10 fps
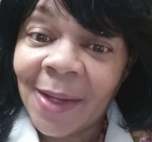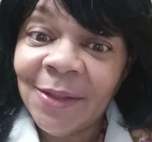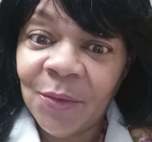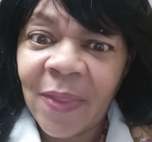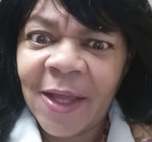
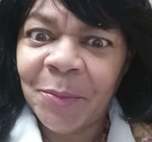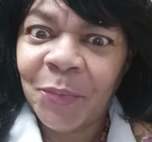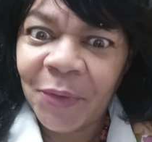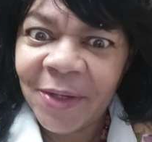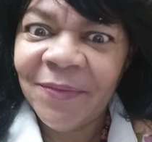and do that
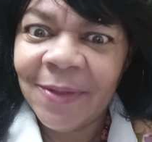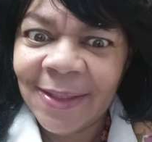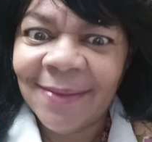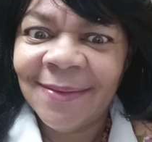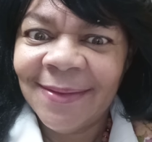
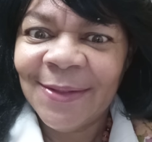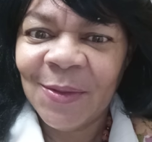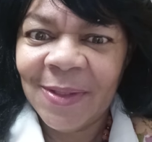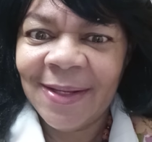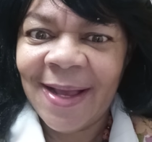prayerfully
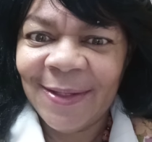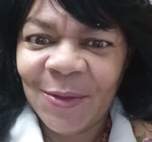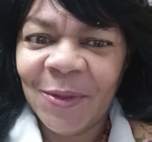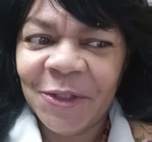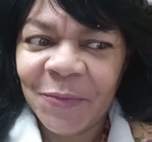so that God's
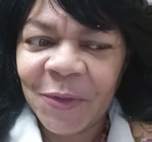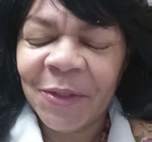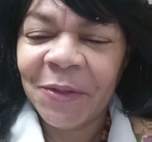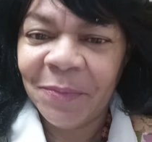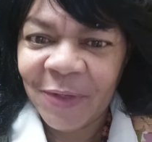Holy
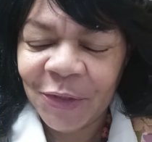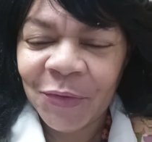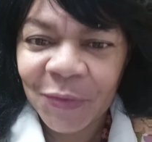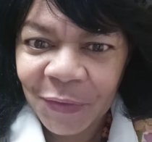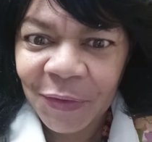Spirit could
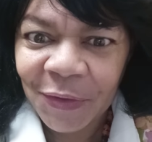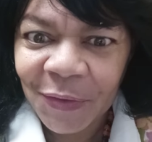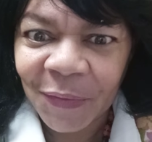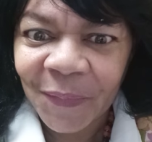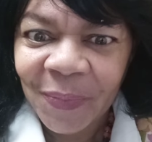minister to
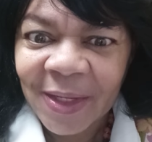you